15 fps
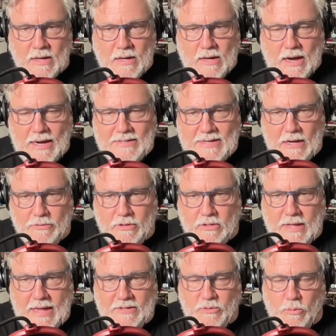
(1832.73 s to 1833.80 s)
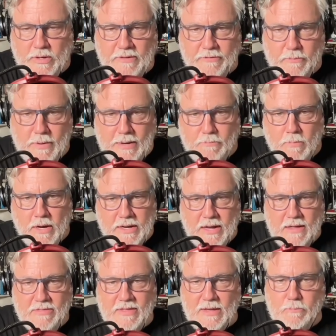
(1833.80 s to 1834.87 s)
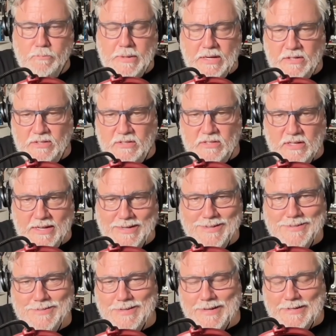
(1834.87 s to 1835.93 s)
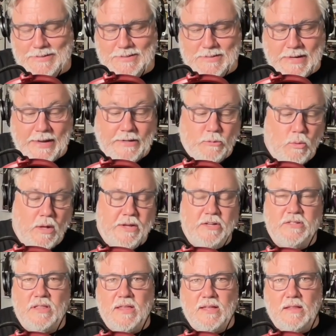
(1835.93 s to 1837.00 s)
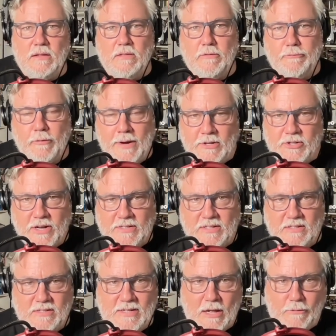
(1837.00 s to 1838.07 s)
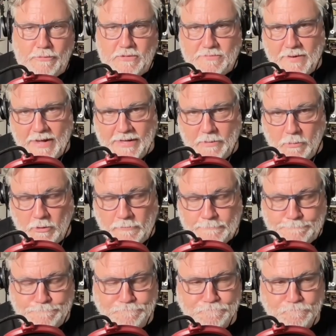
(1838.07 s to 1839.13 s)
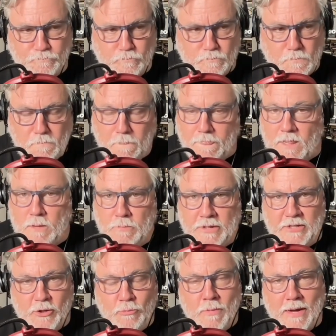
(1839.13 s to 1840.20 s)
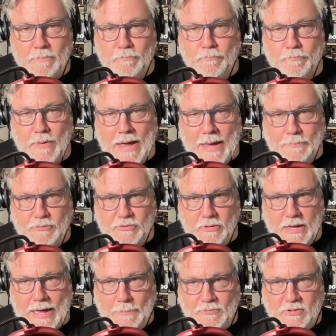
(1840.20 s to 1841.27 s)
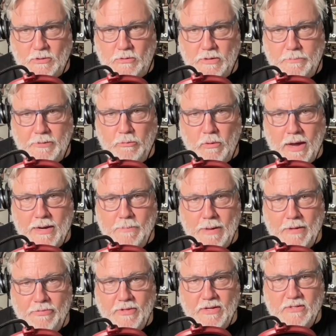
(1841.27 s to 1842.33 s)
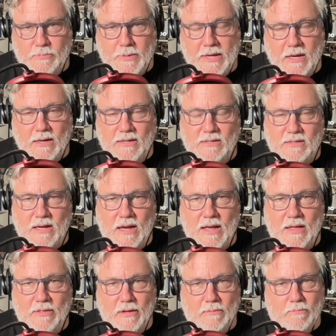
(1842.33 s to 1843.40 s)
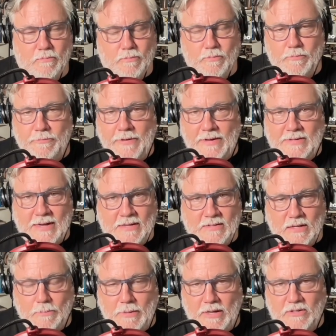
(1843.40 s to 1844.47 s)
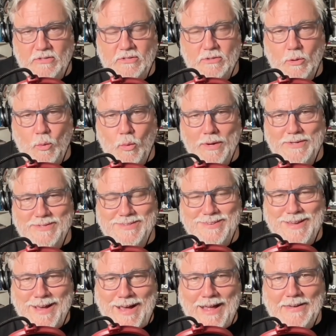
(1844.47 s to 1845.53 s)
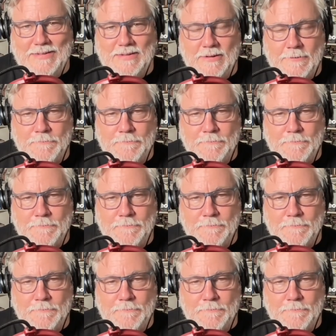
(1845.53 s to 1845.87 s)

I doubt the last one even made money. I think Beasts is extinct. Well, here's the thing. The franchise itself is valuable, but you might absolutely be right about this, because the Fantastic Beasts was not